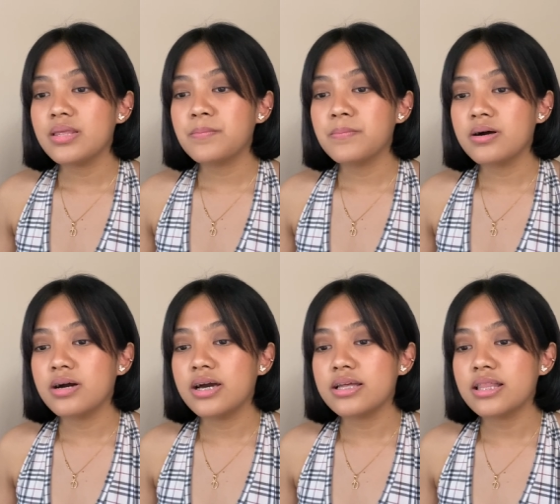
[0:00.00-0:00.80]

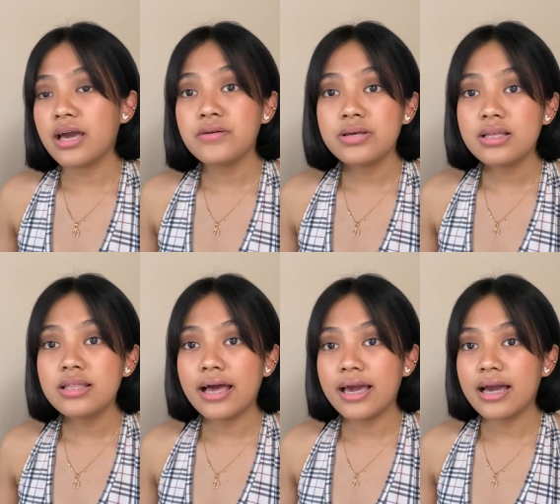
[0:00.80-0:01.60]
But I really
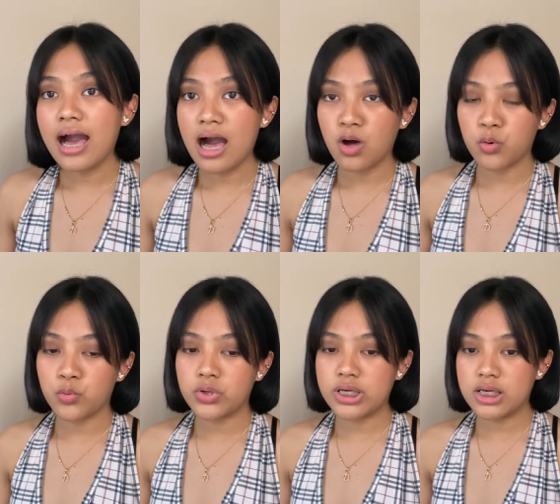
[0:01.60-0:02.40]
like how
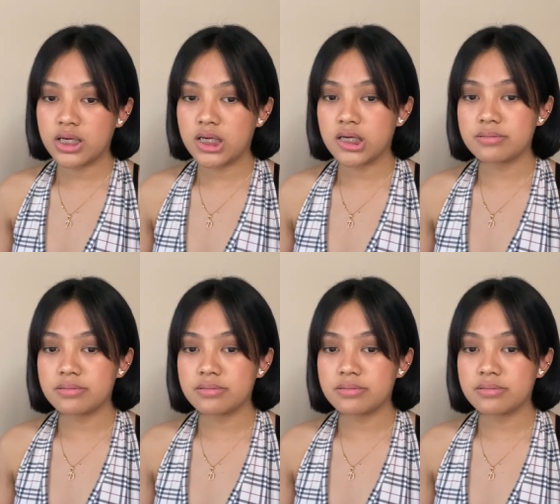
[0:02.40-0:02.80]
he